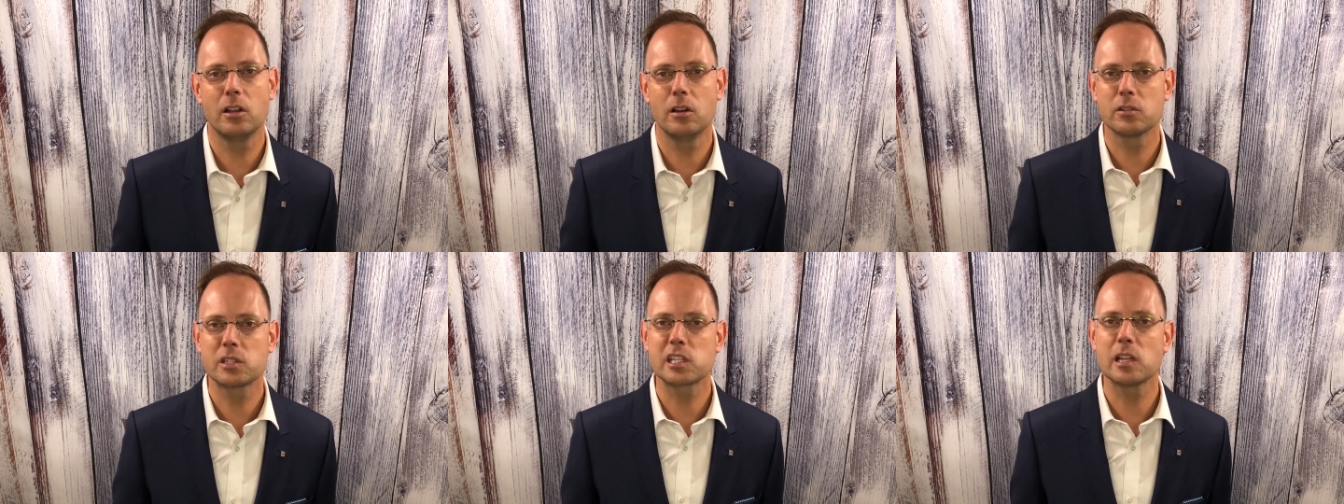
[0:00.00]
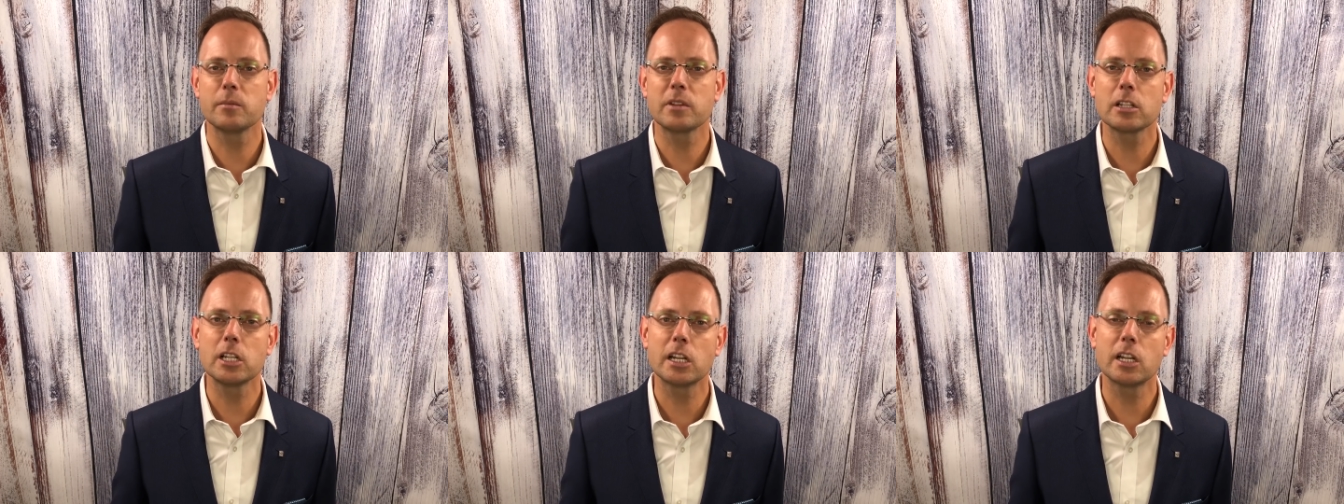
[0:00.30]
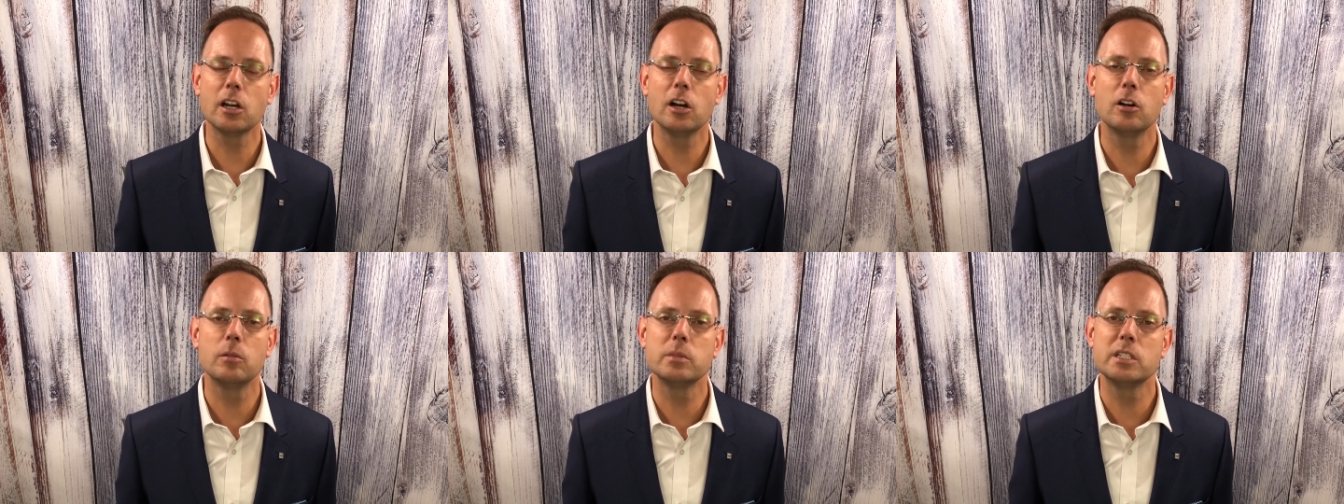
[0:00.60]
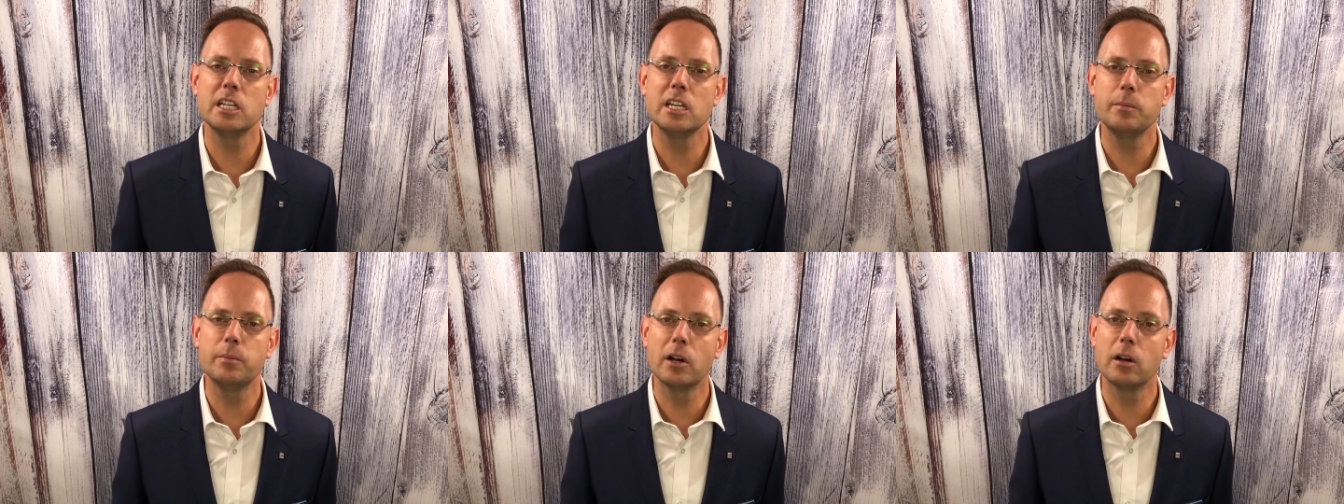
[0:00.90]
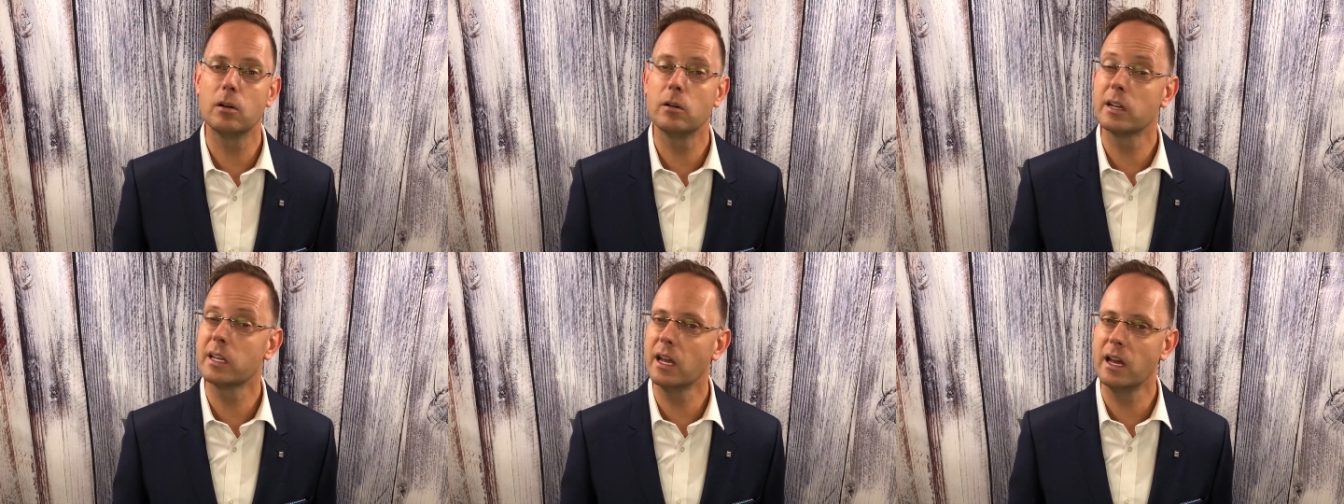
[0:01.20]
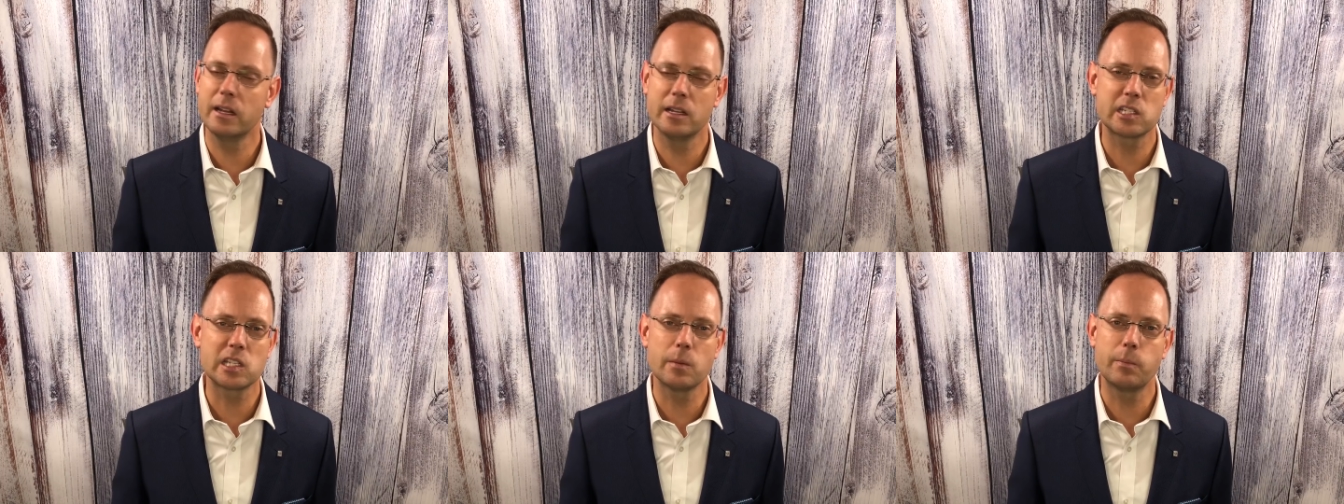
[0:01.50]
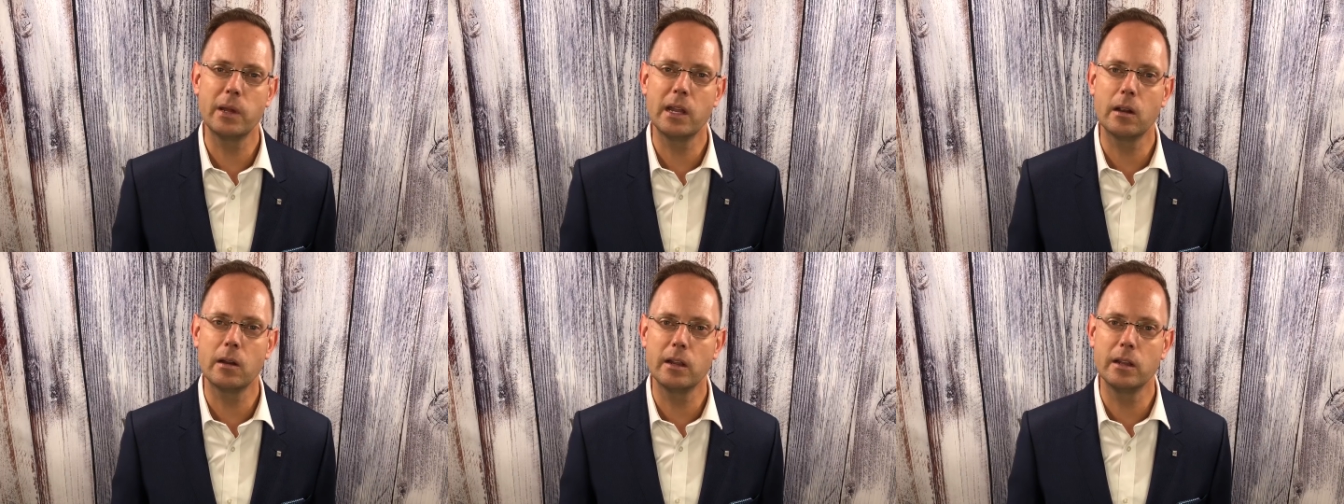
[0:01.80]
something like Home Depot, again, as a
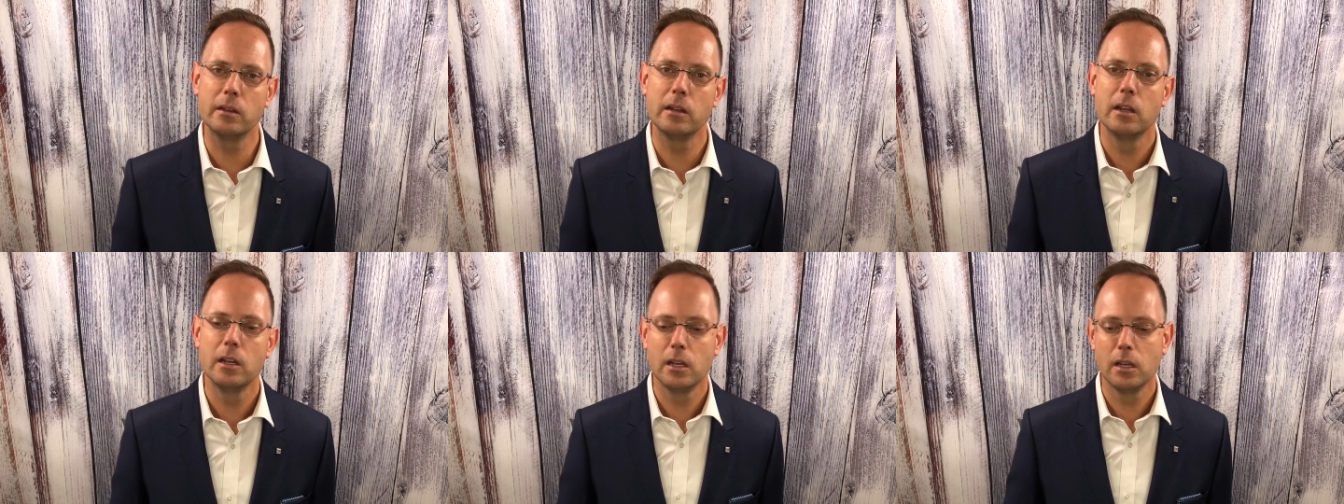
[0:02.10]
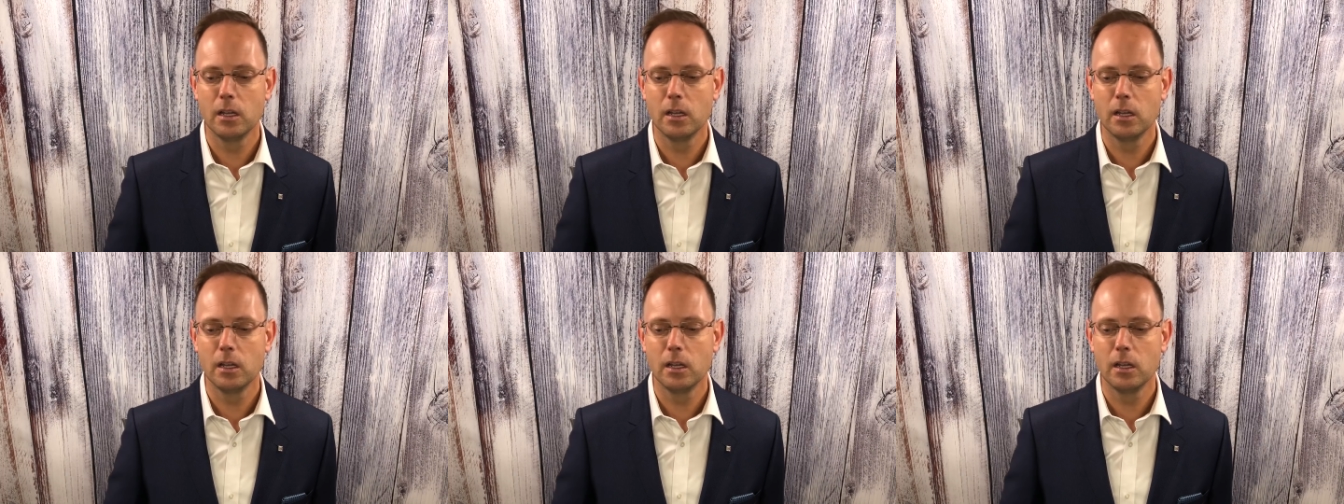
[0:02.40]
parent,